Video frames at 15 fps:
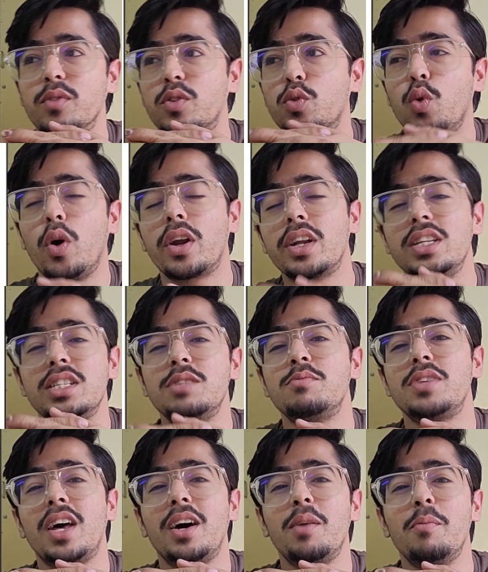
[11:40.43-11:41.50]
two organisms
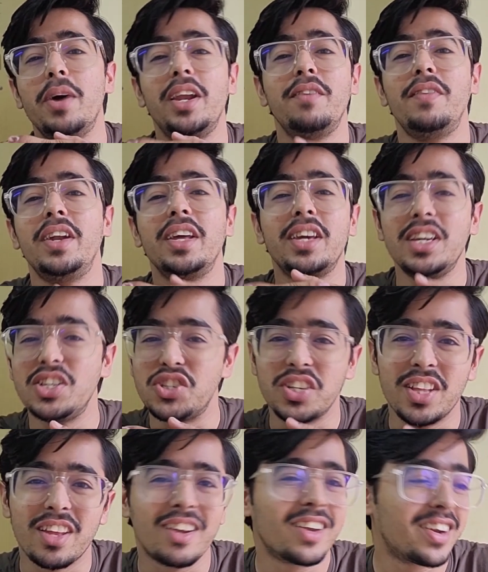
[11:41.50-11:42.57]
are benefiting each
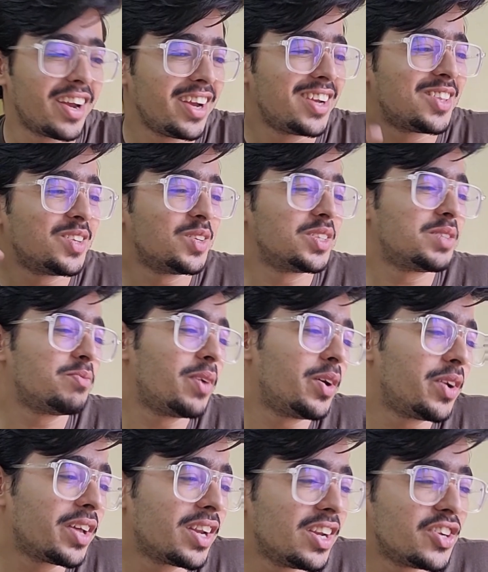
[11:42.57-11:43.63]
other, right? So
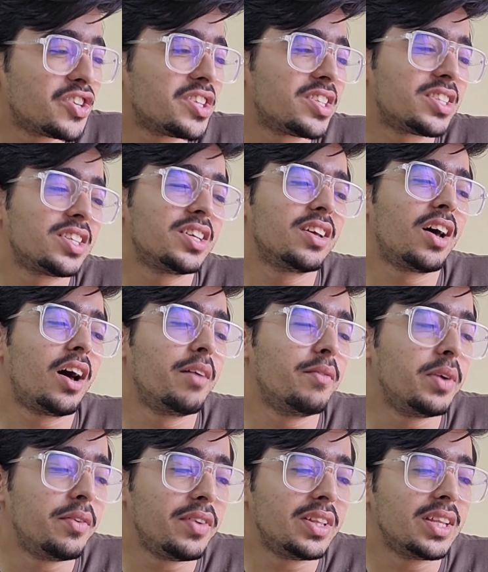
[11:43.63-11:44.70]
symbiotic relations are
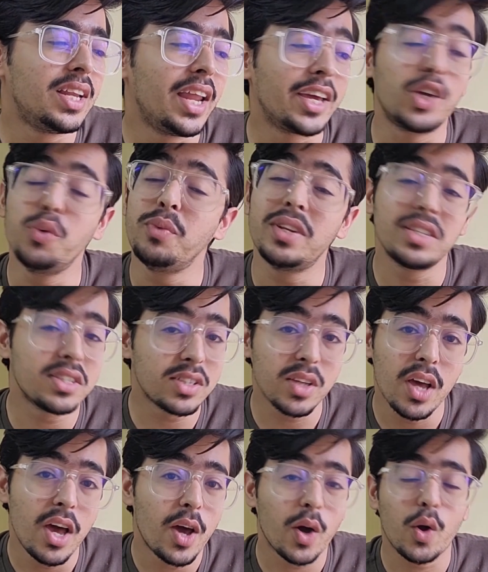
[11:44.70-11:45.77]
between the leguminous
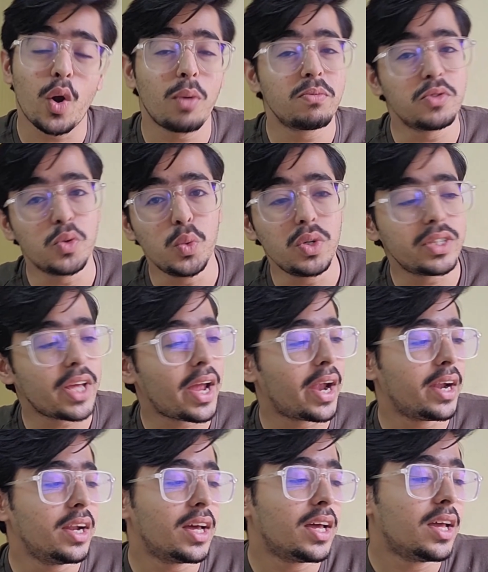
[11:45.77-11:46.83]
crops roots
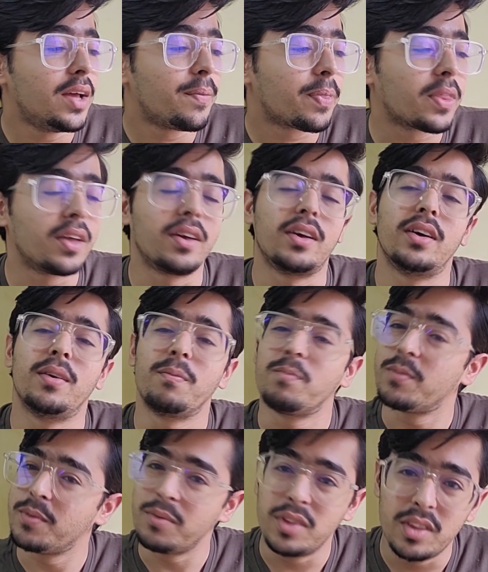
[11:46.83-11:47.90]
and
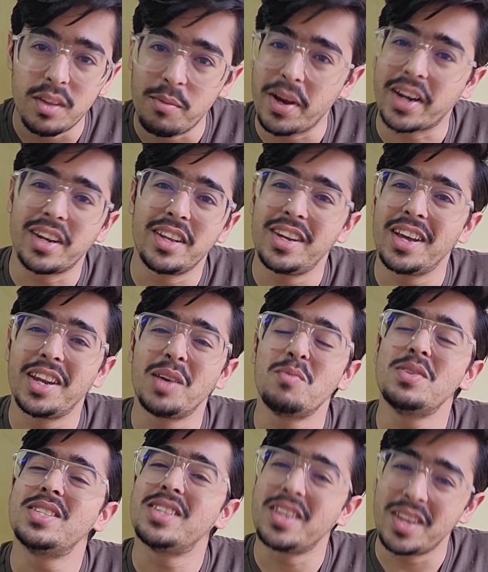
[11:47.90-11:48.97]
the bacteria name
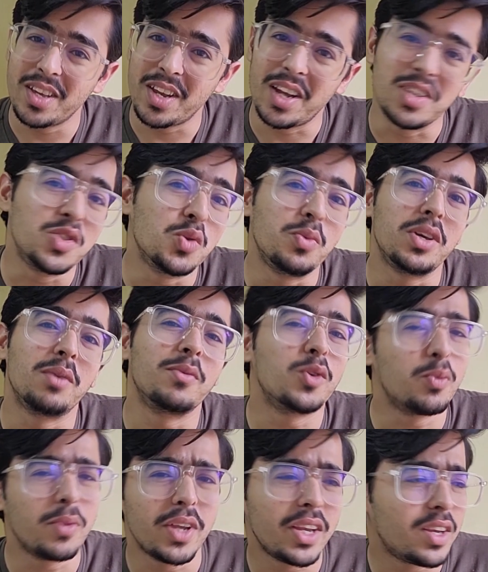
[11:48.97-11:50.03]
is rhizobium. You
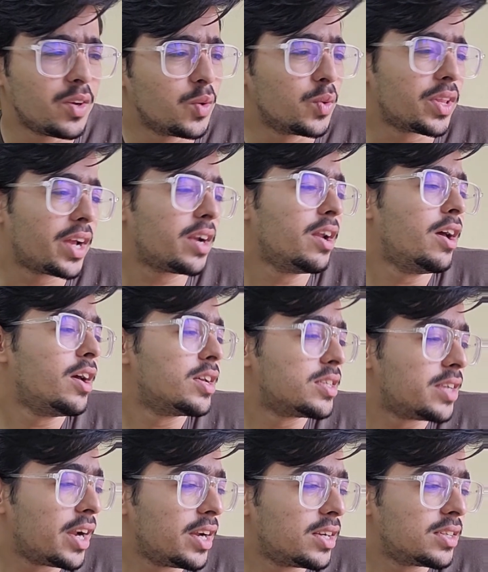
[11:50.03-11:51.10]
may know that,
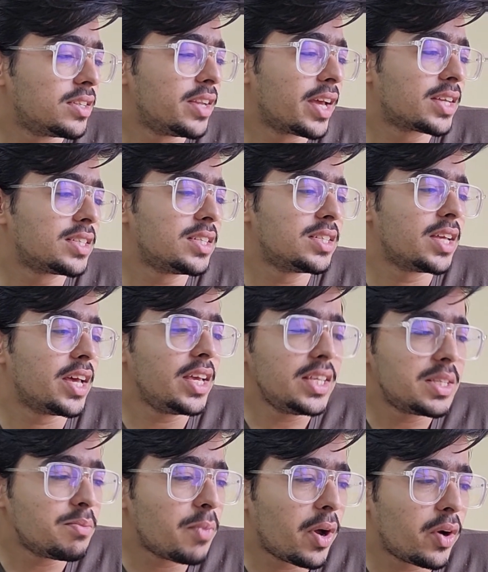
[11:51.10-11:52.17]
right? Next is
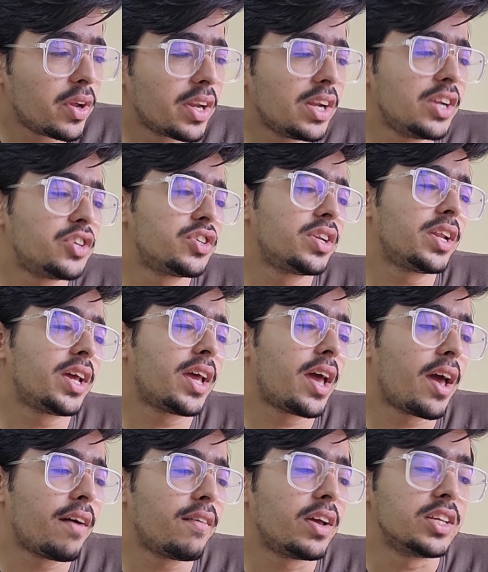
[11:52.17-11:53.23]
asymbiotic relation,
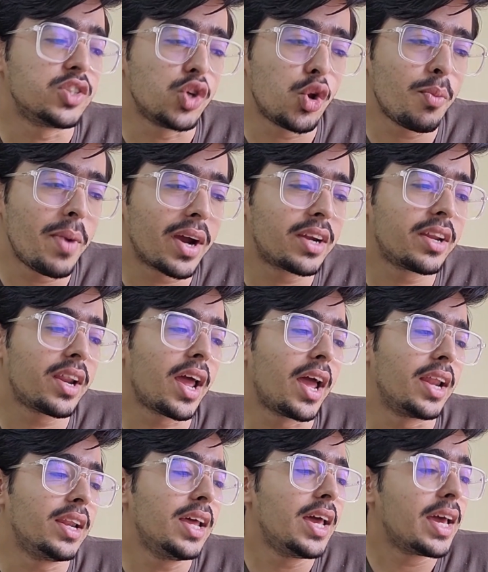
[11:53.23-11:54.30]
have azotobacter
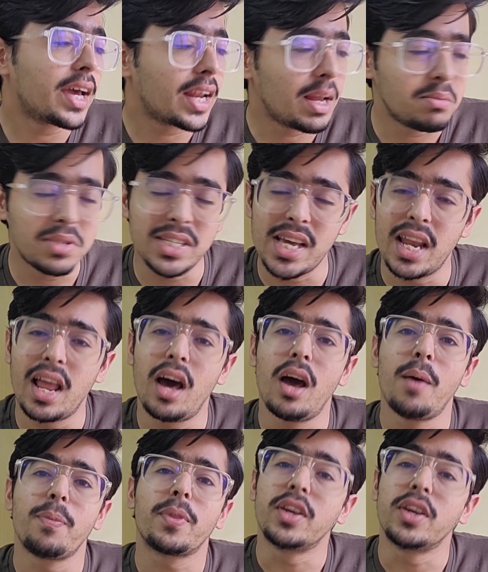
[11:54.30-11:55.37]
and klebsiella.
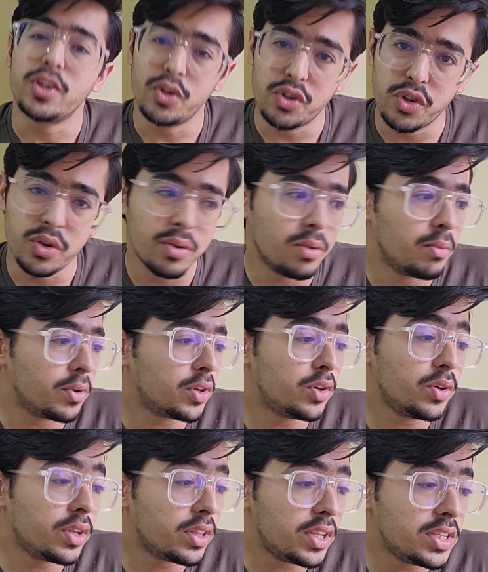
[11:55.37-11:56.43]

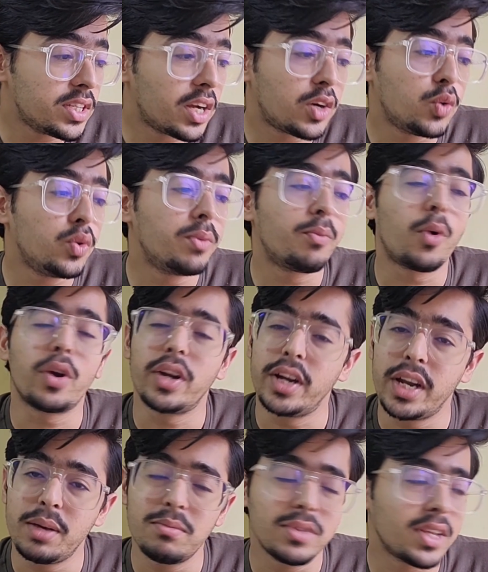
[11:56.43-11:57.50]
These are two important
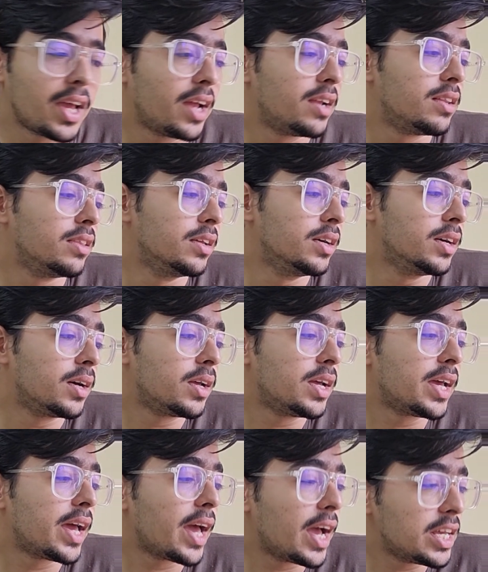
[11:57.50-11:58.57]
names, and the
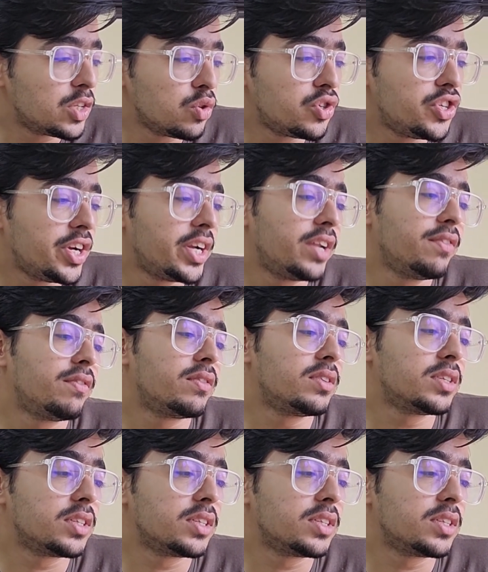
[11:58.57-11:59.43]
associative